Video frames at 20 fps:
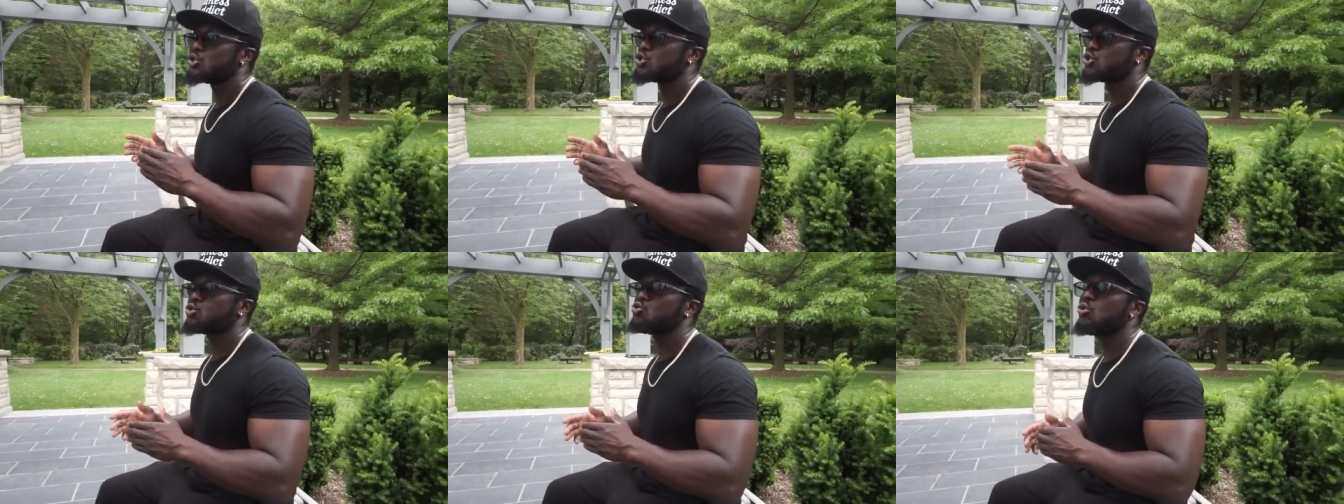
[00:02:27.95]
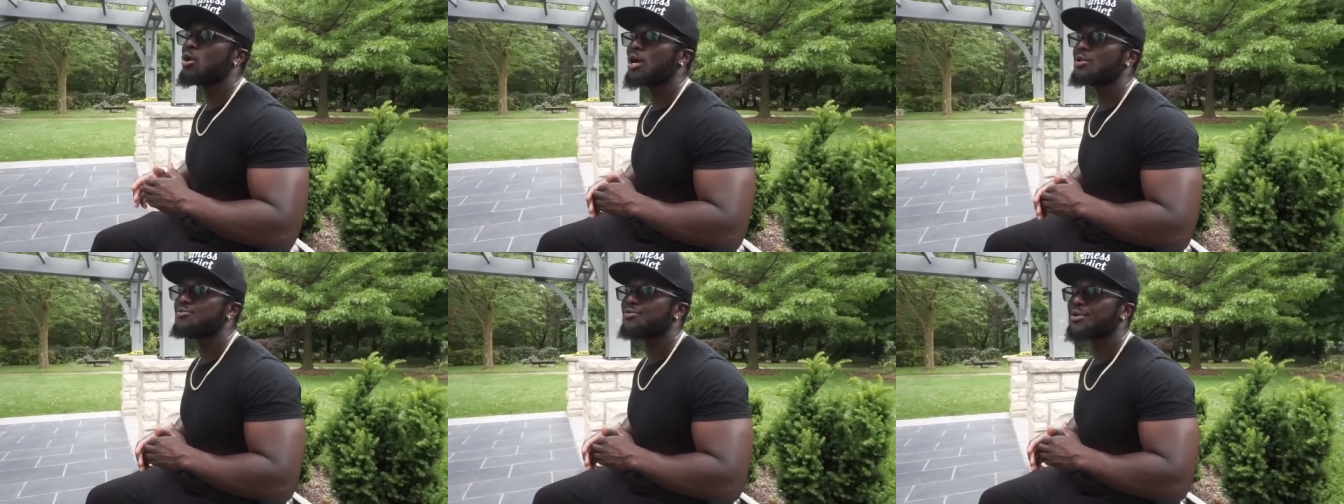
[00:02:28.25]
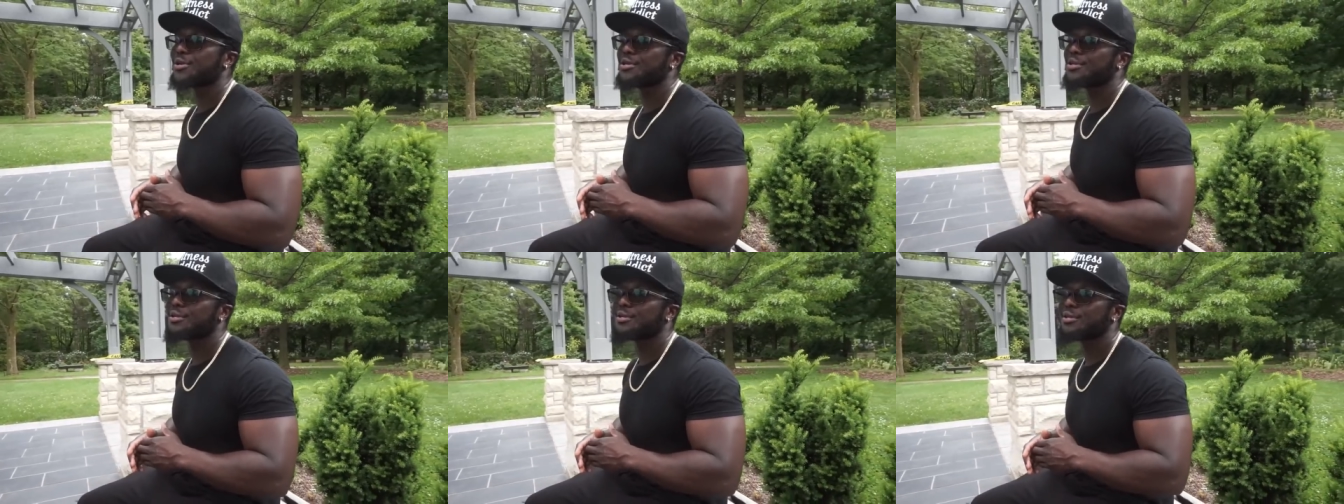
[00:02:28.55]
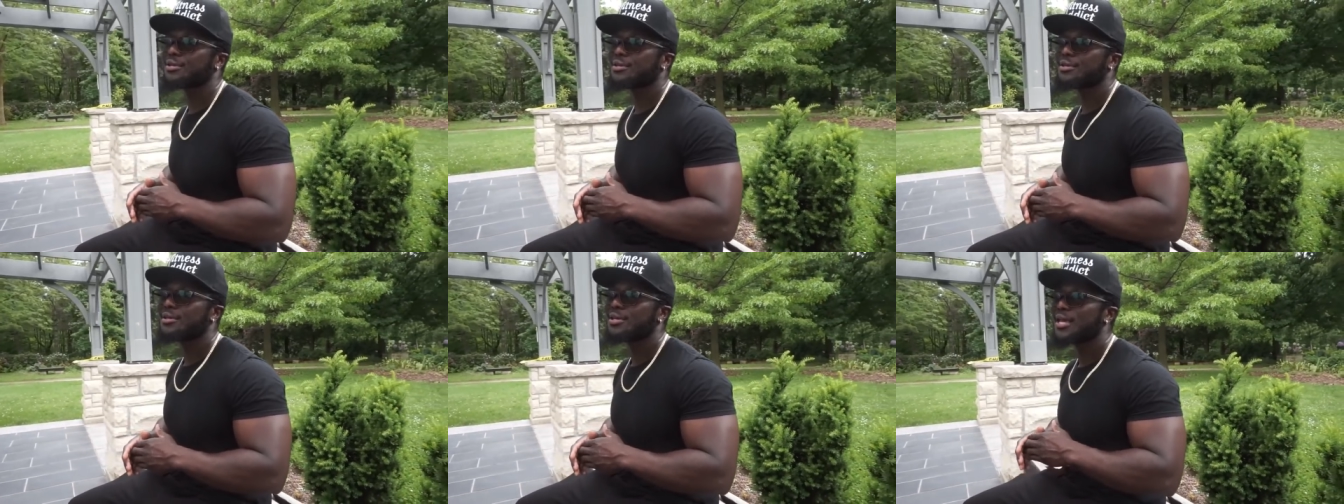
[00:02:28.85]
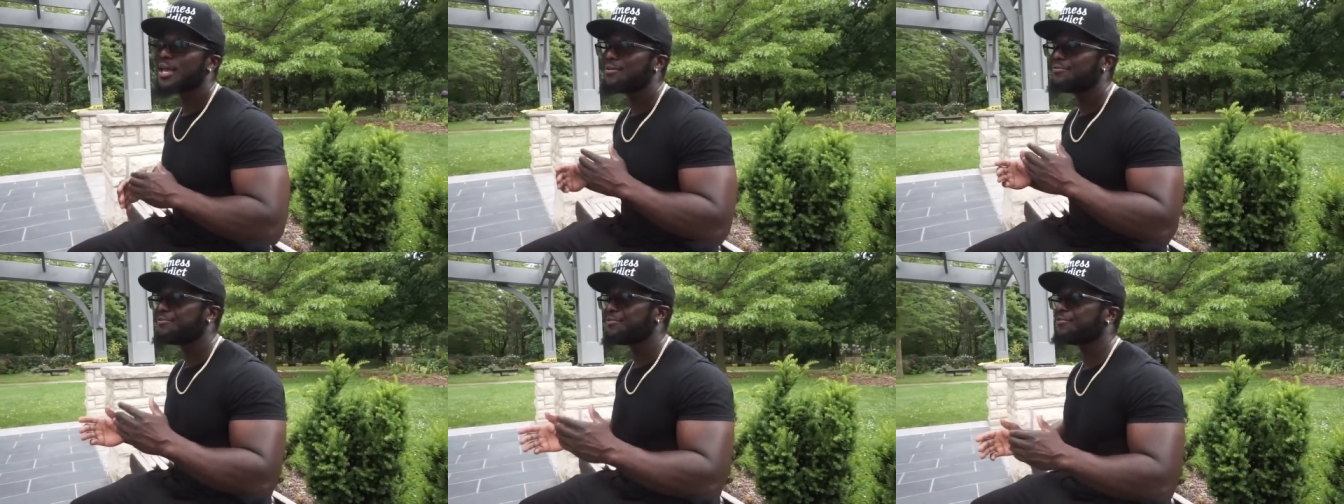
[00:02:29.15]

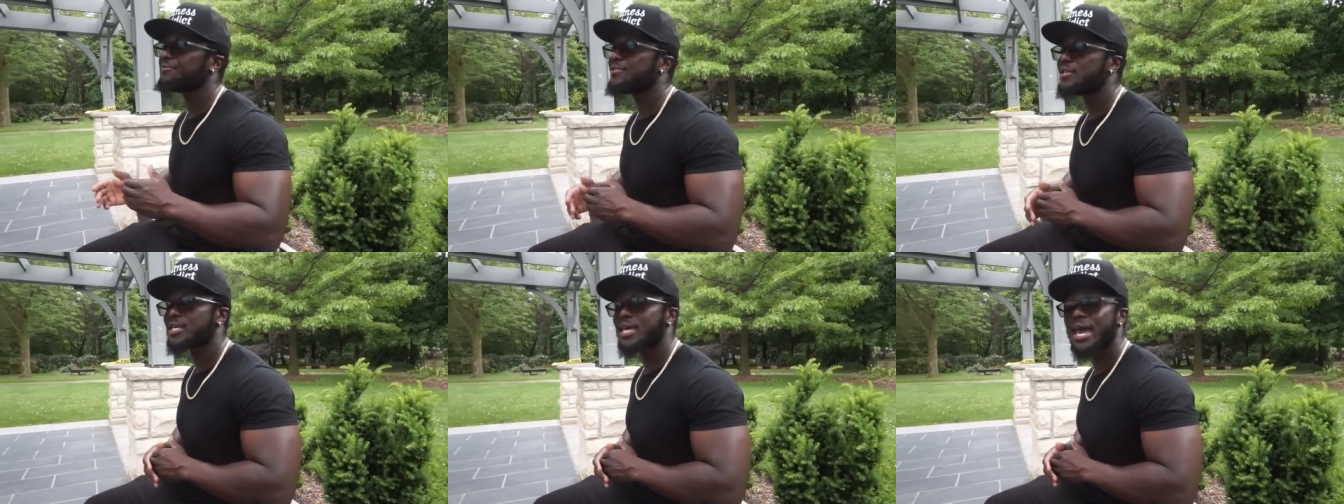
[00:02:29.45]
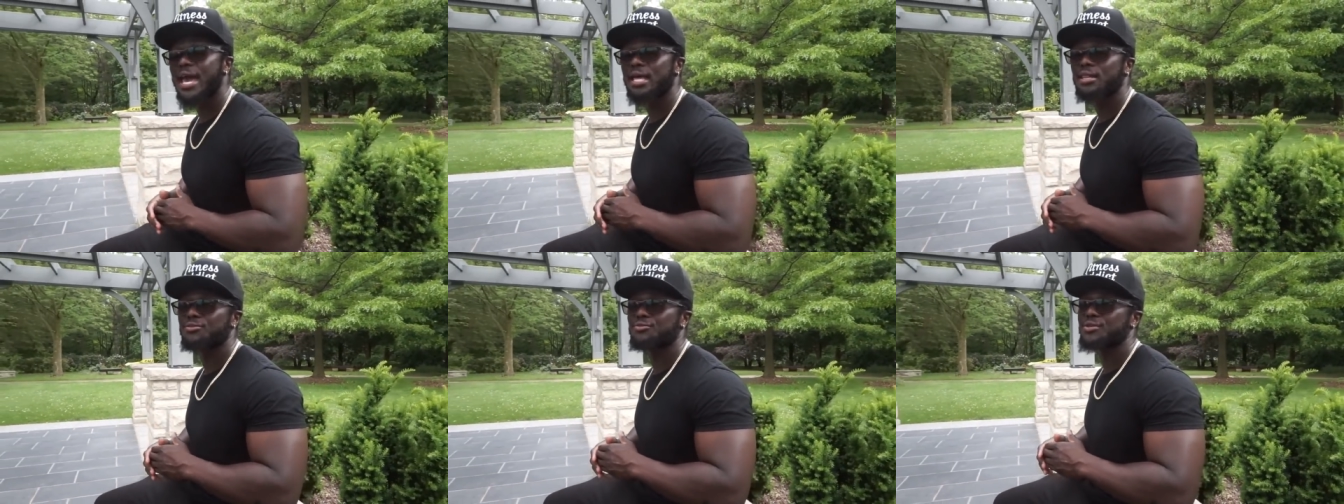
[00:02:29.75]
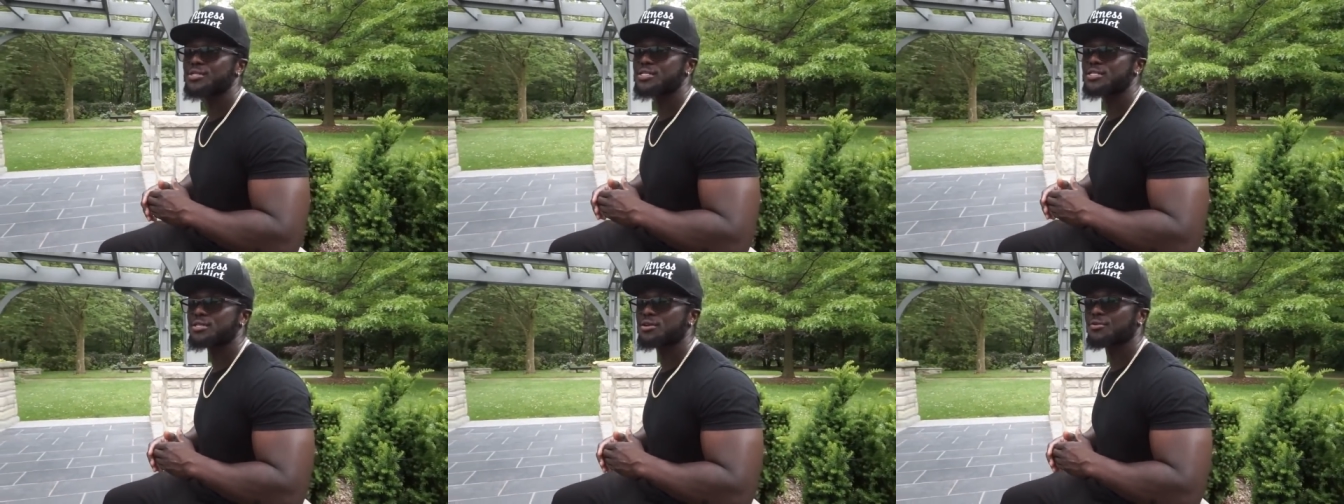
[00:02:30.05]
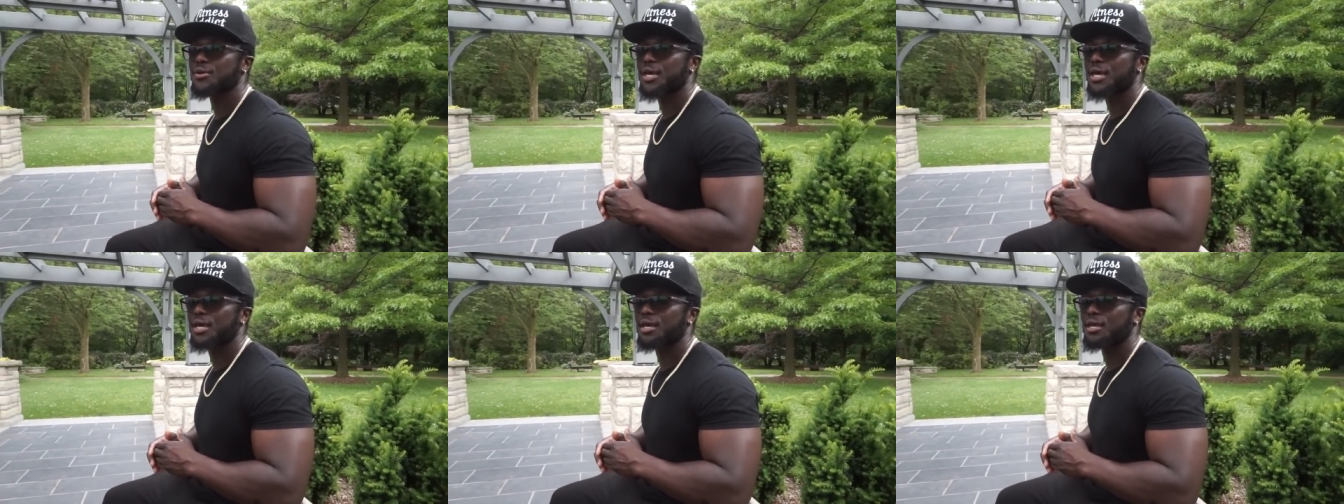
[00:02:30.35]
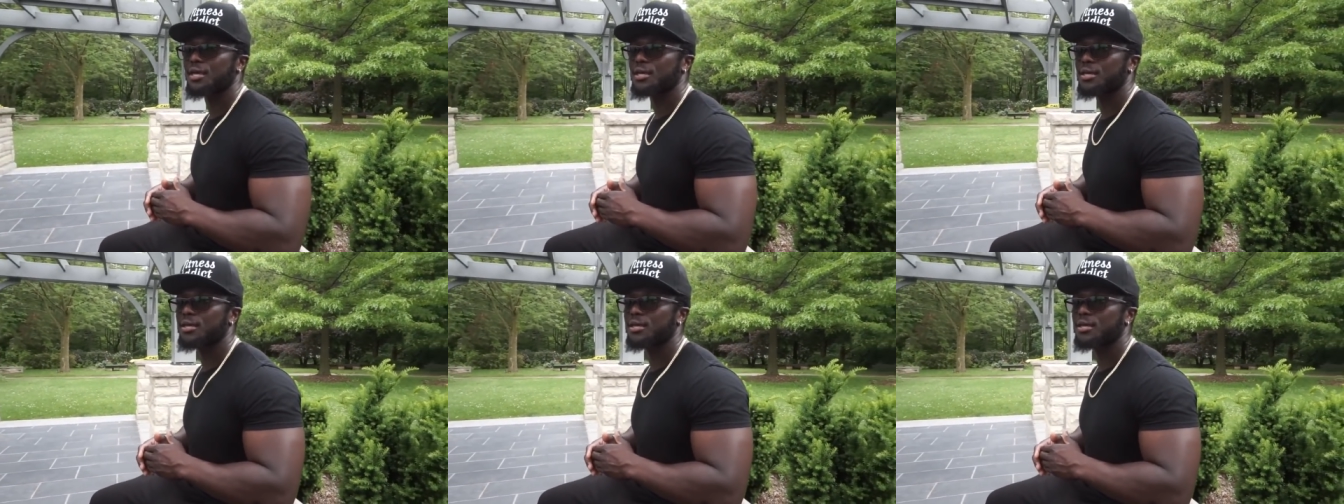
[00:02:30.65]
250 calories, okay?